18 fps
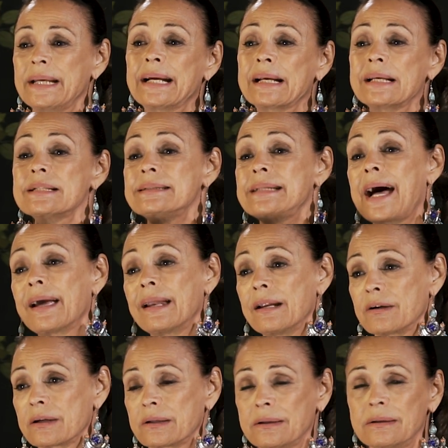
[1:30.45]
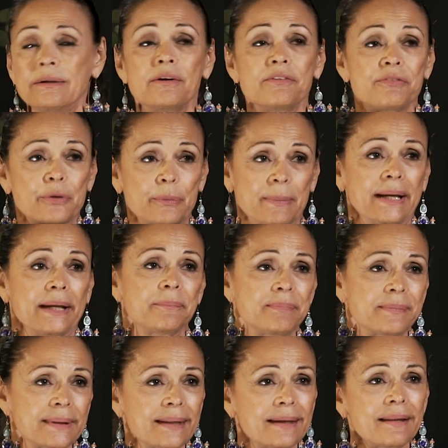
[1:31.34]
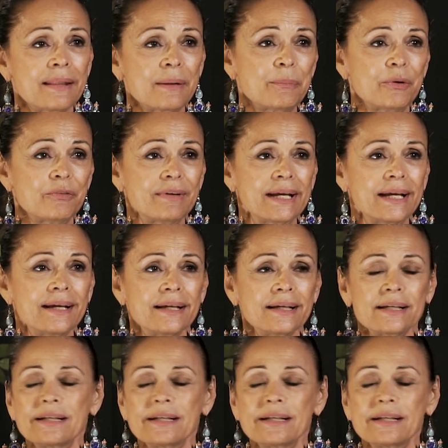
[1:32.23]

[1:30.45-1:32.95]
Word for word: English dialogue for me in the movie.